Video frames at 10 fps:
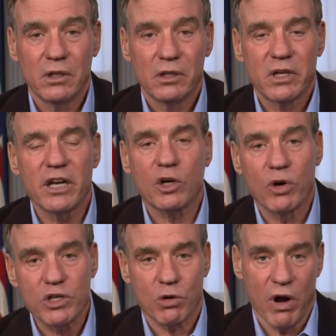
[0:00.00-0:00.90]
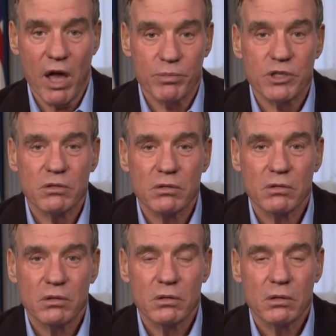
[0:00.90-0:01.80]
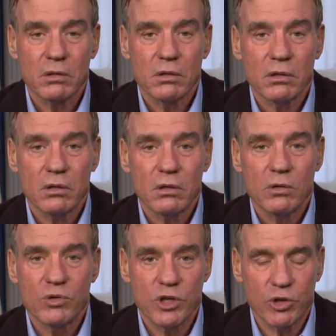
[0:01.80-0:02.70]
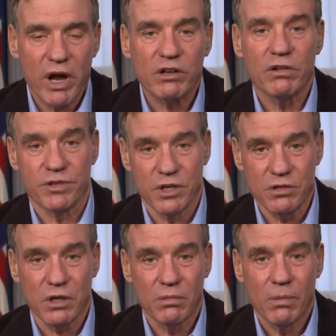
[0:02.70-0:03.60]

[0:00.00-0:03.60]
Take Chris Krebs, who was the director of CISA,